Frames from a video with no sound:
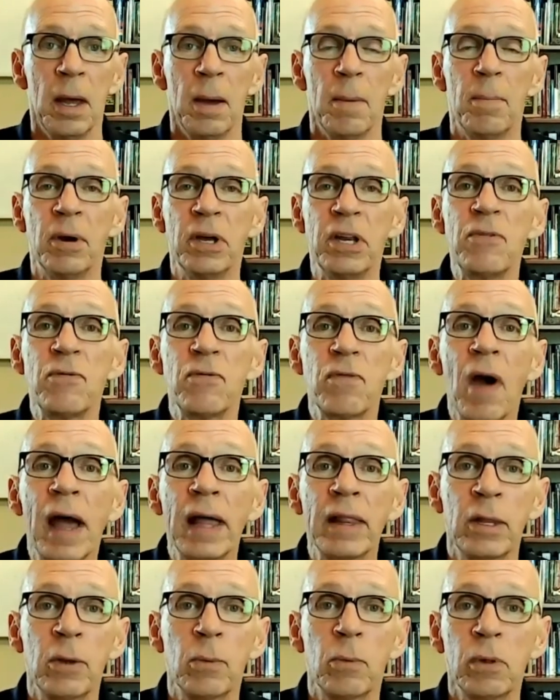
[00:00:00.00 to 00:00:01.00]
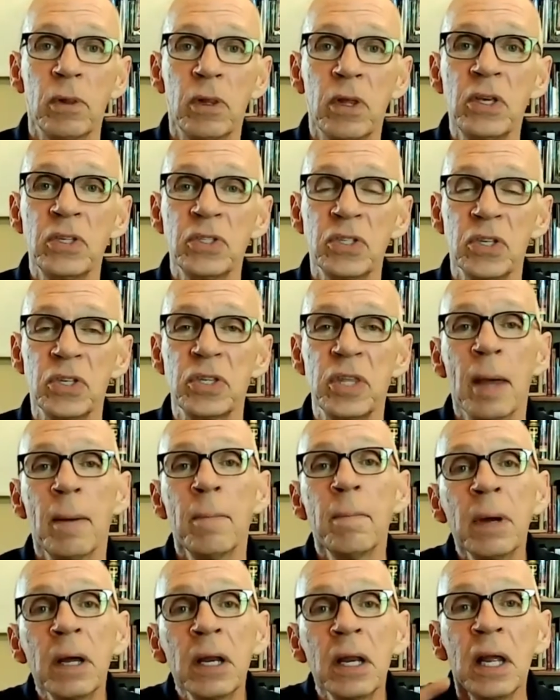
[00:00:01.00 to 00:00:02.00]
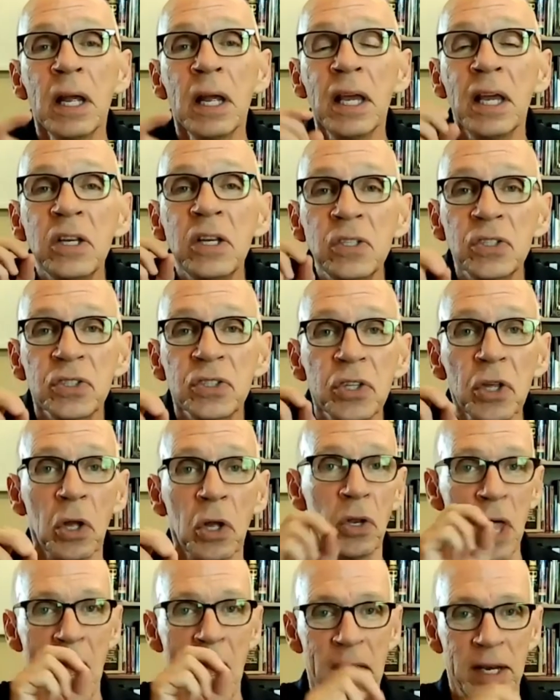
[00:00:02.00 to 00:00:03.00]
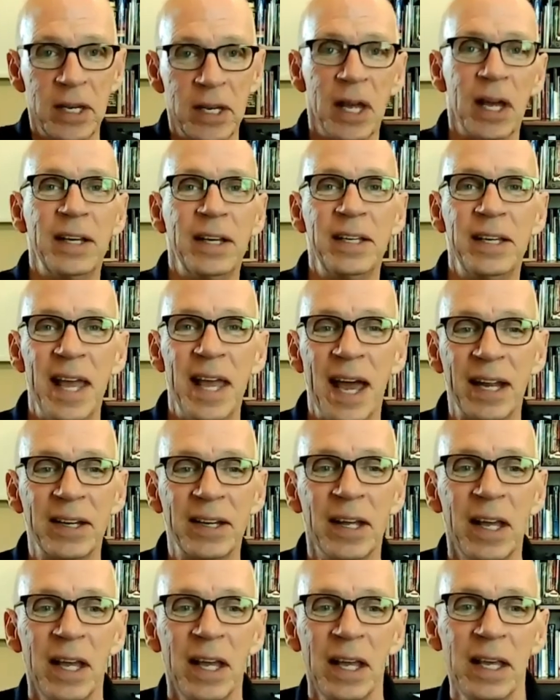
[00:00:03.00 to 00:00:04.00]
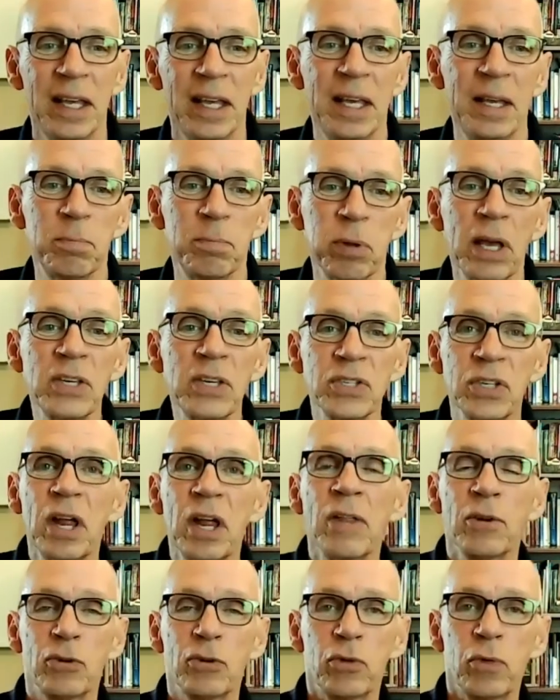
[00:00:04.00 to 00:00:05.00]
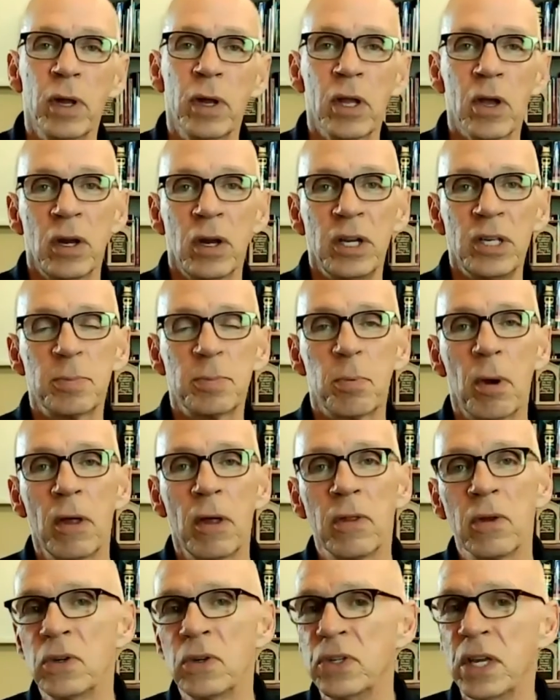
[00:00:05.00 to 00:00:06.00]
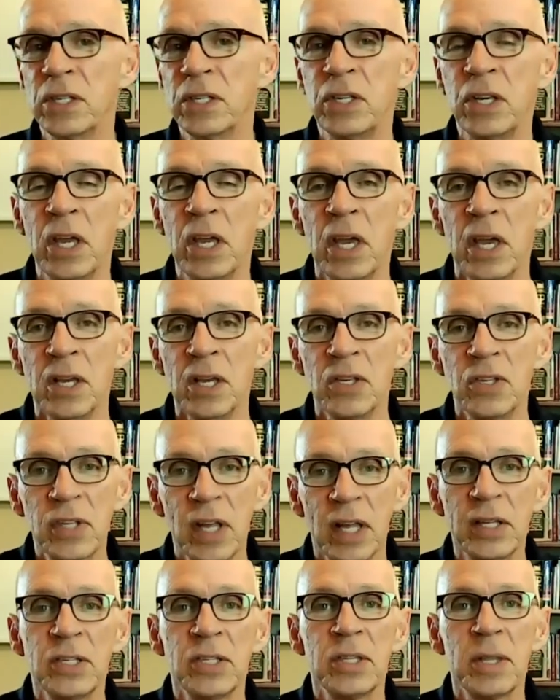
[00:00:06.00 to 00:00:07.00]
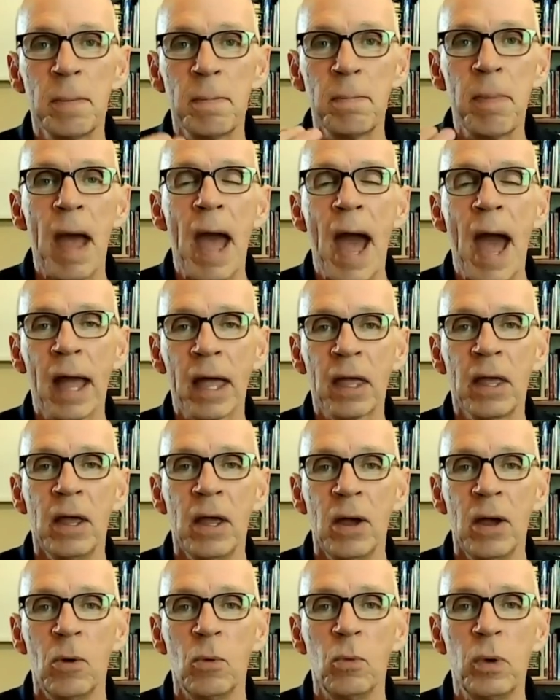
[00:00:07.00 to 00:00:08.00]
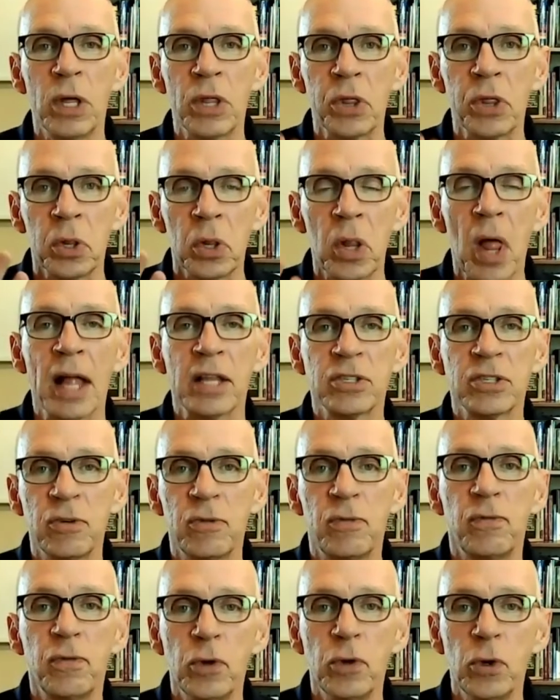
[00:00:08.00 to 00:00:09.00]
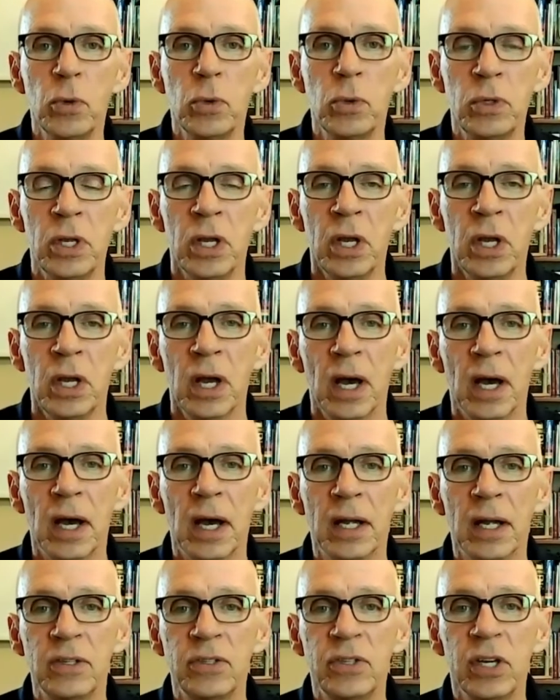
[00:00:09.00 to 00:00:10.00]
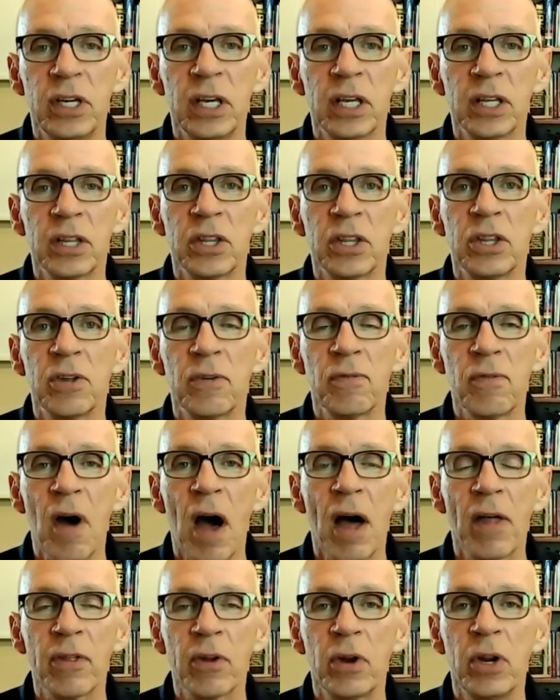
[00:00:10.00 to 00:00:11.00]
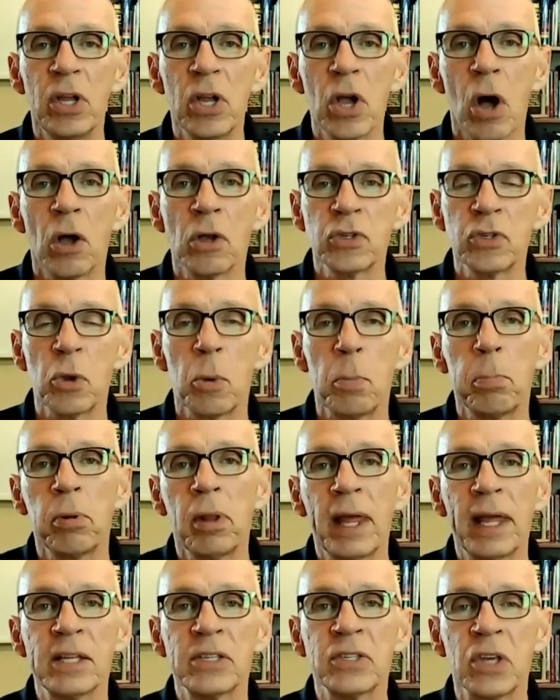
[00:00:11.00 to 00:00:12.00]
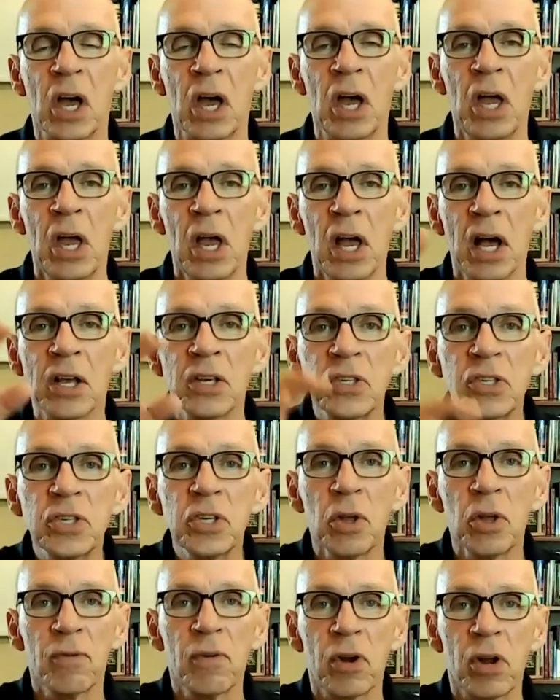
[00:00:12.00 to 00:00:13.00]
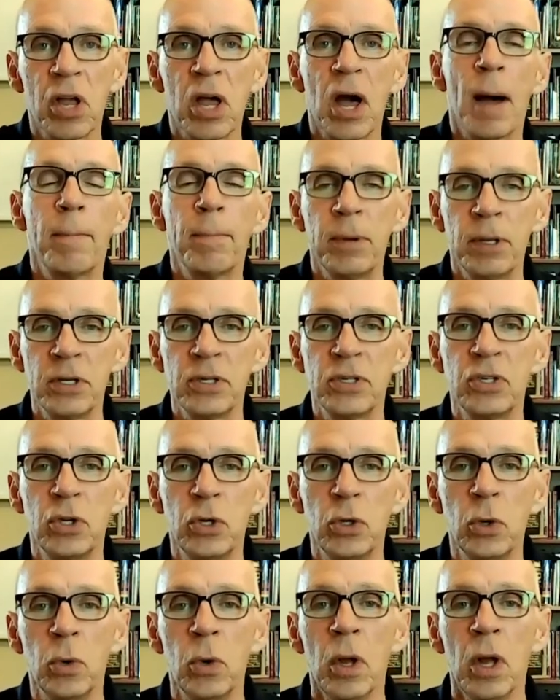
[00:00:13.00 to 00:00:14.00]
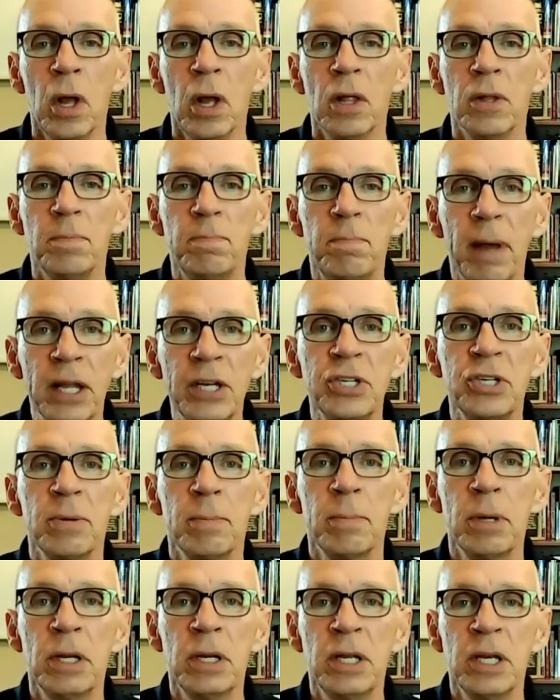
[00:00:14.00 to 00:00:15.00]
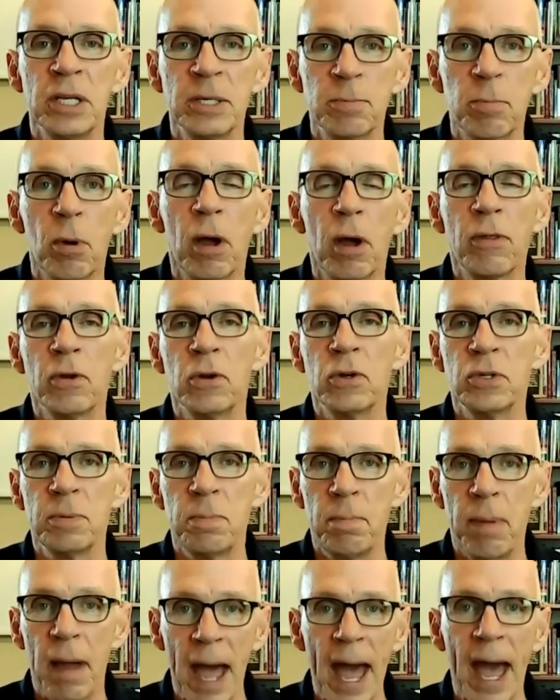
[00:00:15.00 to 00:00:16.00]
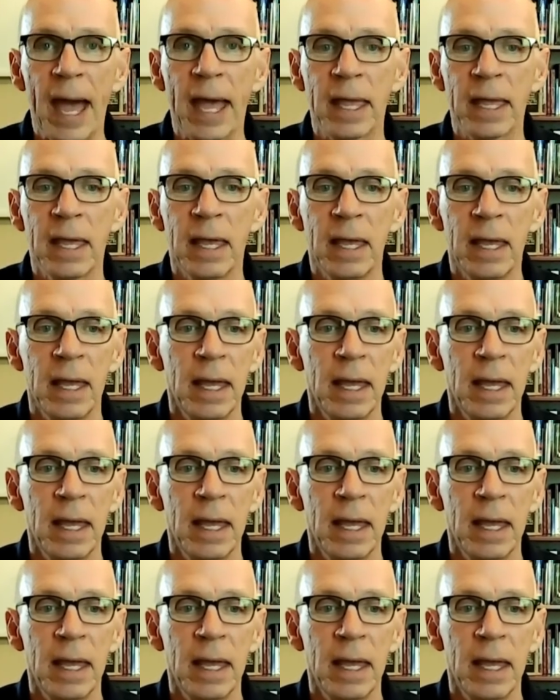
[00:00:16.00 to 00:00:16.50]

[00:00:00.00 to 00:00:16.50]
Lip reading: But he finally releases them, but he's still not done yet. He plays another trick on his brothers as he sends them back with lots of food to get the father. He also plants a silver cup into Benjamin, his brother's bag.